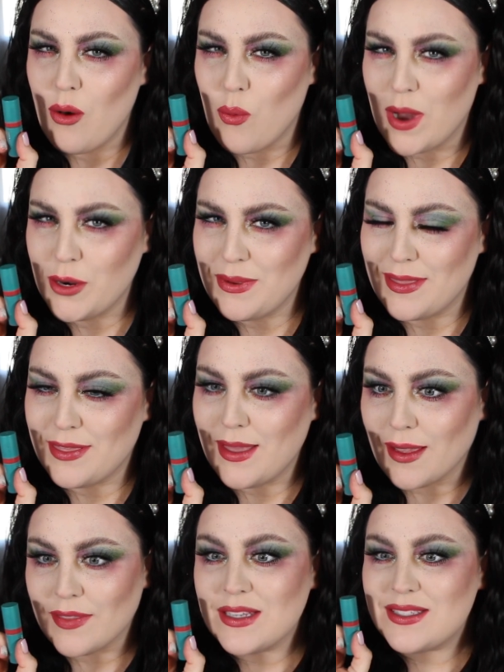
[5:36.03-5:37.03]
What do we
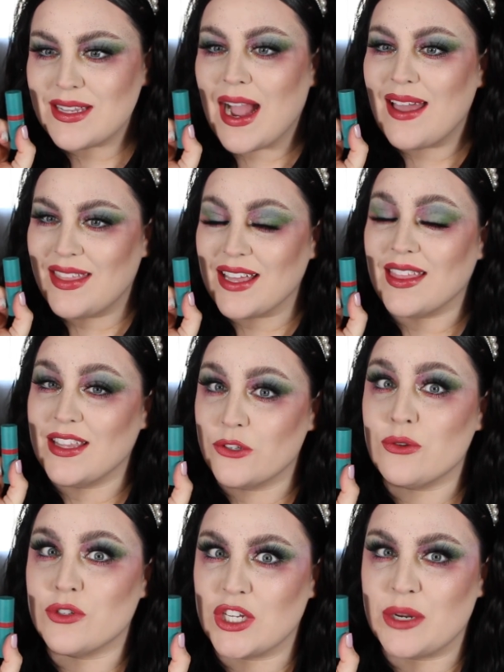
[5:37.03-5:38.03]
think? This, I think
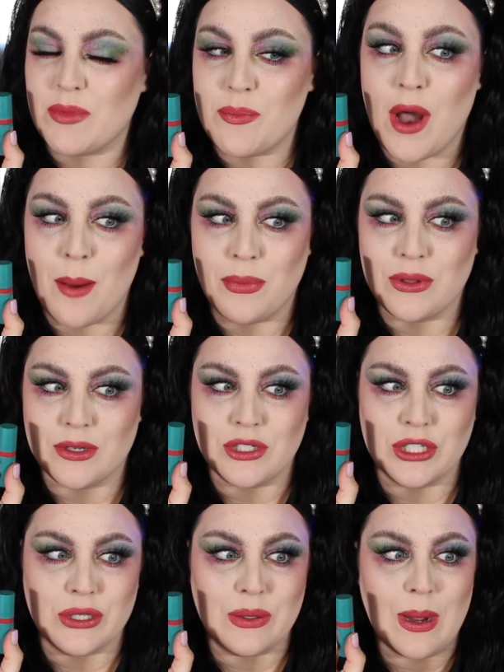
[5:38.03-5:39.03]
this one's gonna be popular
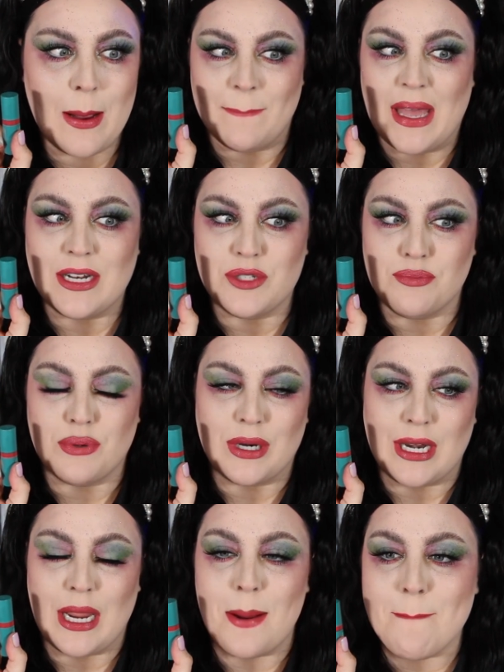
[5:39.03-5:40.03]
too. That's
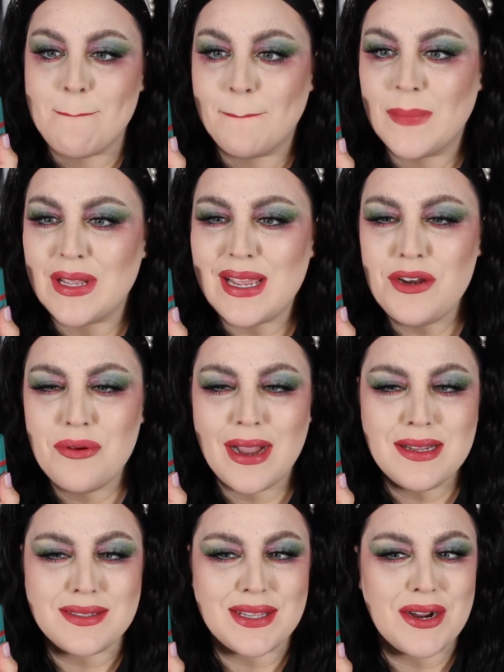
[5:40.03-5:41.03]
pretty. And you
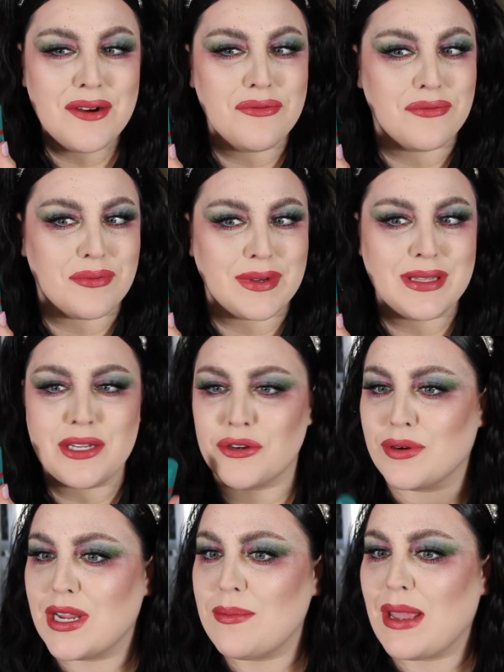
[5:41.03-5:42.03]
guys, they are really
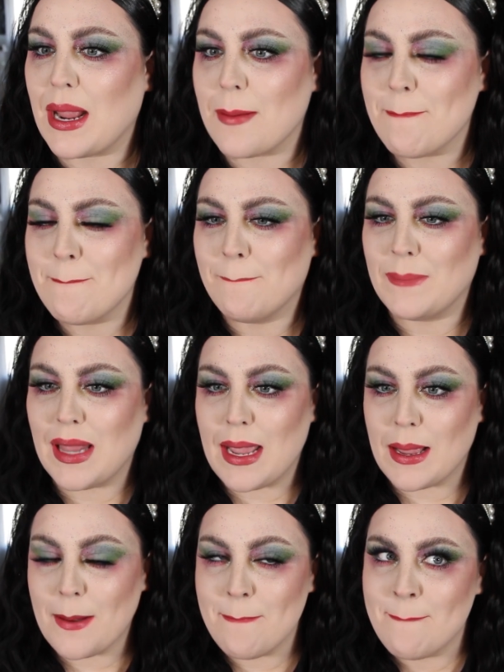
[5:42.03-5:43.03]
creamy.
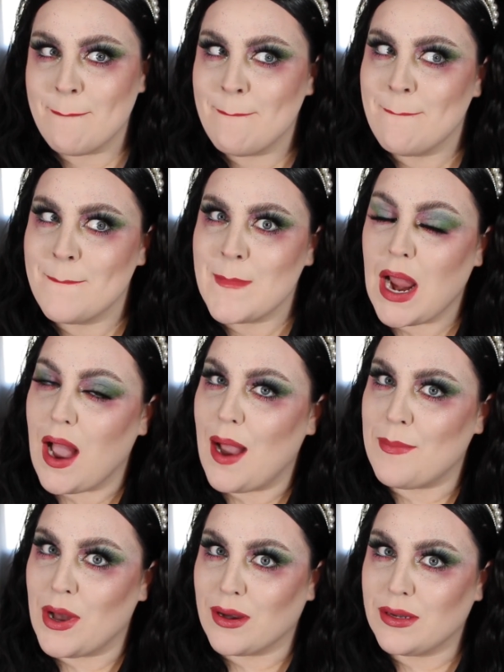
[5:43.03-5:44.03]
Like,
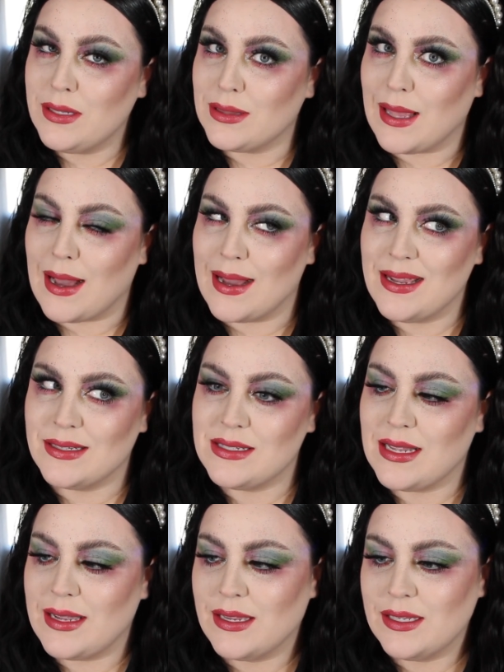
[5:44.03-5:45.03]
I'm not gonna lie,
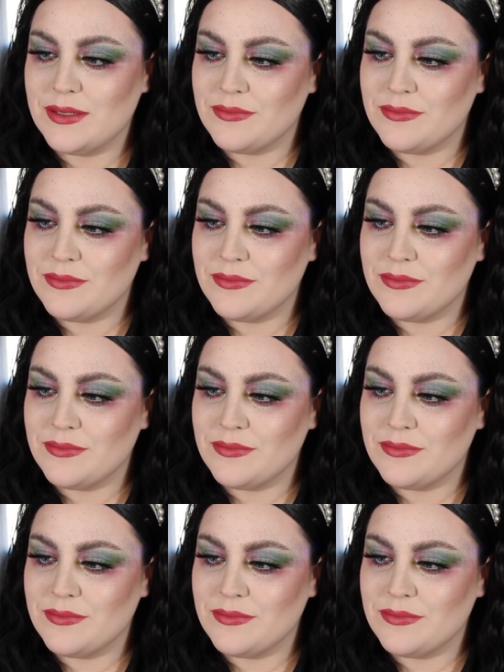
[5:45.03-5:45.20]
it's like